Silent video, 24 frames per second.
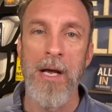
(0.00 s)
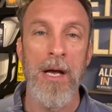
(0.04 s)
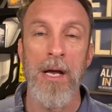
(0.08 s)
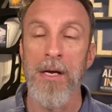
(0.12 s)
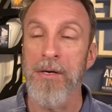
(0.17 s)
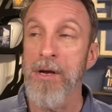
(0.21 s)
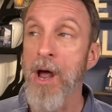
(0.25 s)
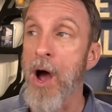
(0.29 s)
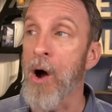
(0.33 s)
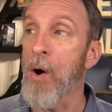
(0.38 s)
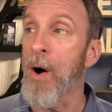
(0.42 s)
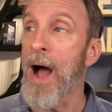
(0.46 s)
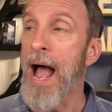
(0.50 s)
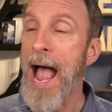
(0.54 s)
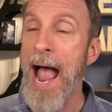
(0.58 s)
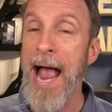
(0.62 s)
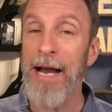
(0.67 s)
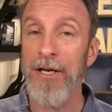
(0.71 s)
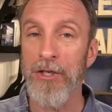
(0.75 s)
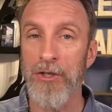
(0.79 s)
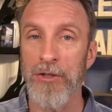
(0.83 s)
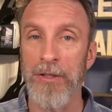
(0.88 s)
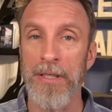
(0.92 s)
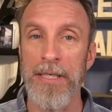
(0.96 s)
No,
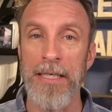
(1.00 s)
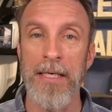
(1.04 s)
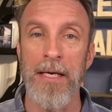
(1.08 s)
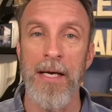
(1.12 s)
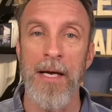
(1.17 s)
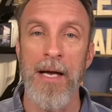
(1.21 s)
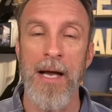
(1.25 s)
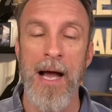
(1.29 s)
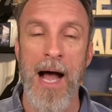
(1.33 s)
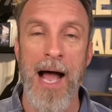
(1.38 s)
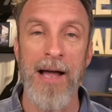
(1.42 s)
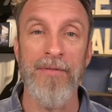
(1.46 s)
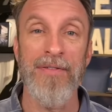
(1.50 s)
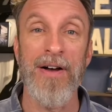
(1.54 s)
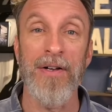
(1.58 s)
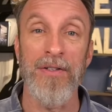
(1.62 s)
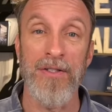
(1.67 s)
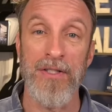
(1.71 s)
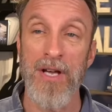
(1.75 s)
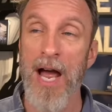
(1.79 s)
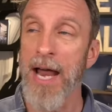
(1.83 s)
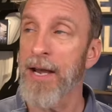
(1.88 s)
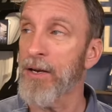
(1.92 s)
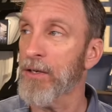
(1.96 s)
actually, I felt
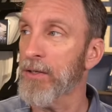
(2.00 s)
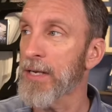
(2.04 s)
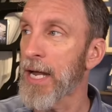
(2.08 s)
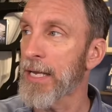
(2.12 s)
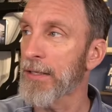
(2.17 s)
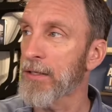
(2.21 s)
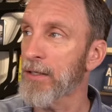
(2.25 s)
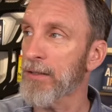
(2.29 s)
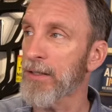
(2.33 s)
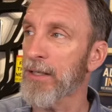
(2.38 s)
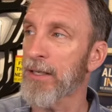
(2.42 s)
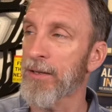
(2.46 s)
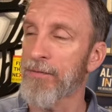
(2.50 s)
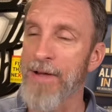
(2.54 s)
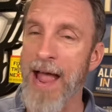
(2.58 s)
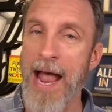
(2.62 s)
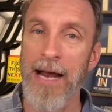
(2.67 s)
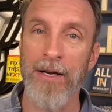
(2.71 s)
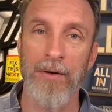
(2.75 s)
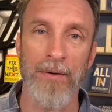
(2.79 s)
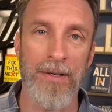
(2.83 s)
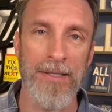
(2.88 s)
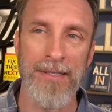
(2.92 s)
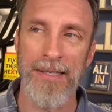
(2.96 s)
entitled. I looked at the
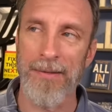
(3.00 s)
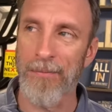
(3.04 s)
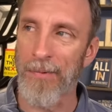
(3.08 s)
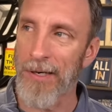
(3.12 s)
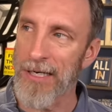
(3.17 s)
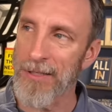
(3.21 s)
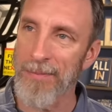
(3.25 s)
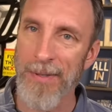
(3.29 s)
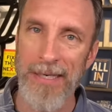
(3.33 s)
factory and said, Where's my